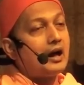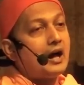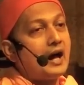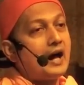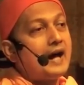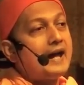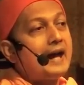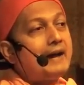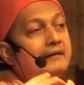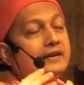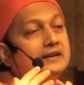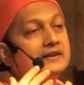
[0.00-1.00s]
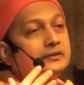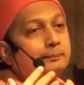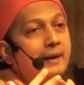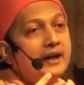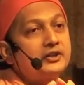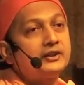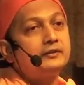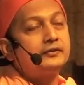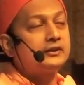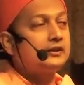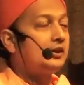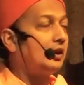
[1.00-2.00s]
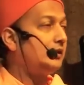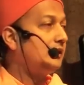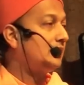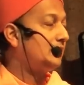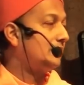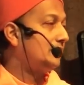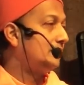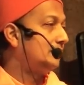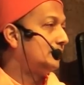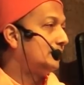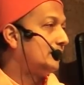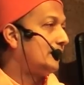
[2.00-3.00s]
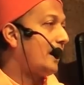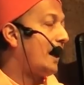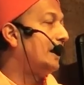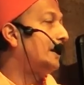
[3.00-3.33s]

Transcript: I have a dispassion for the non-eternal and a